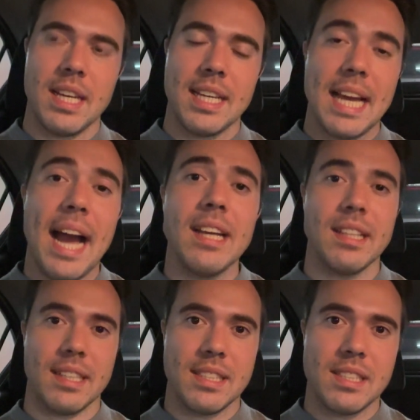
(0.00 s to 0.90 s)

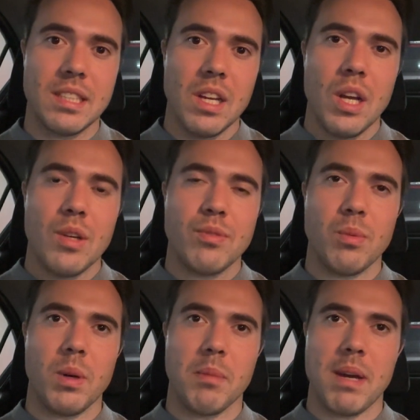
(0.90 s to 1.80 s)
catalyst for
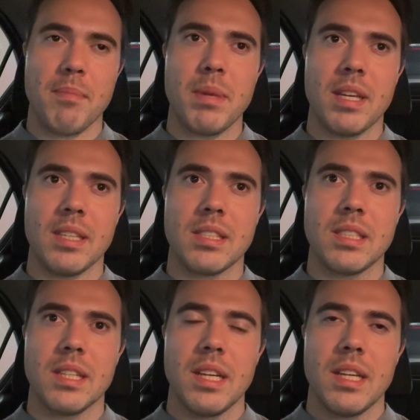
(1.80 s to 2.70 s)
one of my biggest